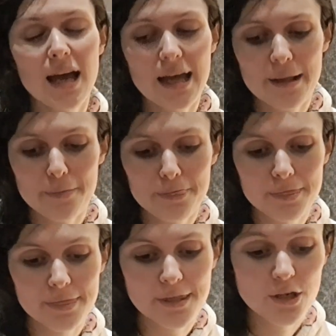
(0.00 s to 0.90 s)
And
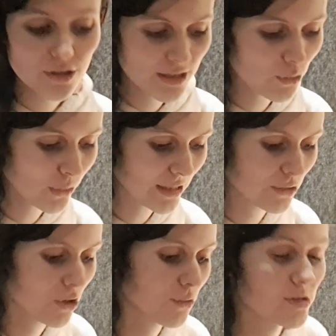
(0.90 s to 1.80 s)
the other thing that Willow
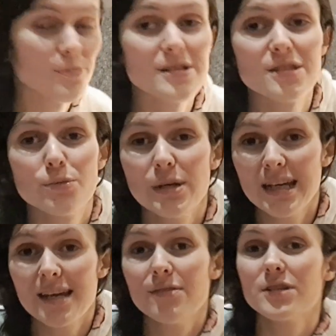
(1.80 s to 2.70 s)
got was a present that we
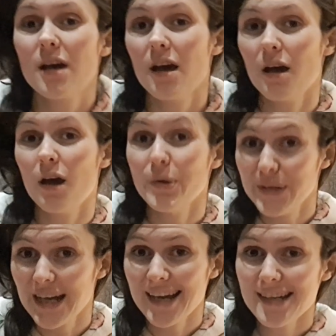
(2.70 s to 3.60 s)
gave to her
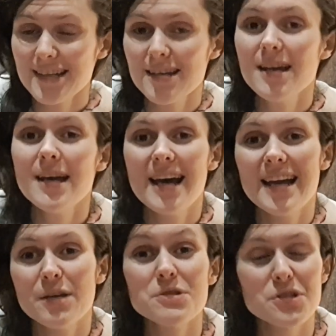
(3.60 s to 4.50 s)
owner Hannah,
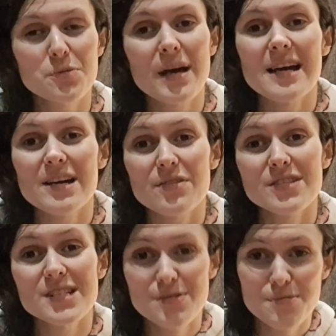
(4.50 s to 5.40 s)
and it was a new pair of
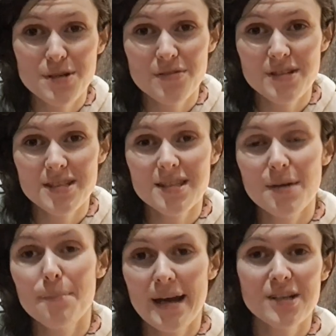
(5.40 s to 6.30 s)
stirrup covers that
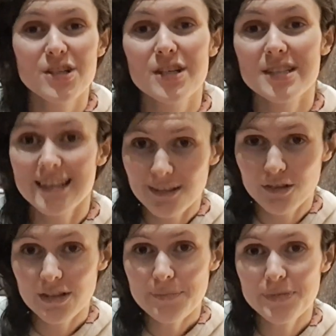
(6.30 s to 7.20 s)
match her saddle
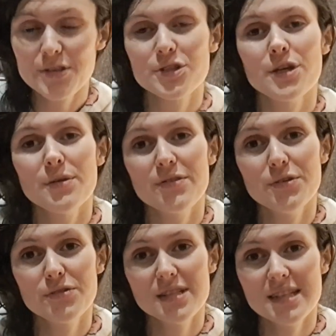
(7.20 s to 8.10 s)
cover. So if
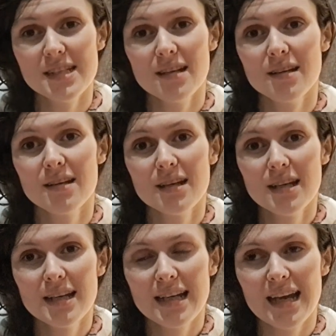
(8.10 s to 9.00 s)
you've seen
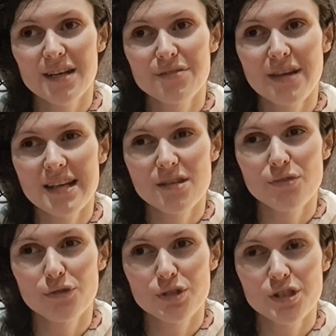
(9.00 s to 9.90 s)
kind of any of the
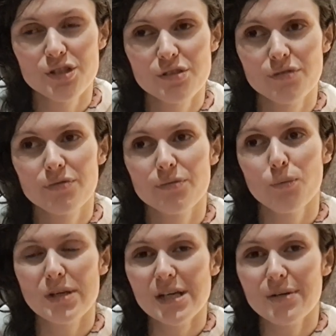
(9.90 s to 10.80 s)
footage of
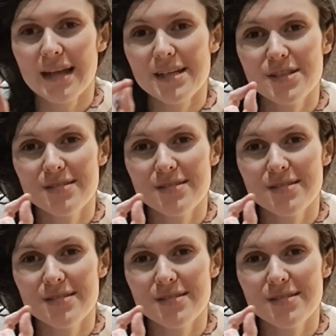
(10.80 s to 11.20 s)
Willow like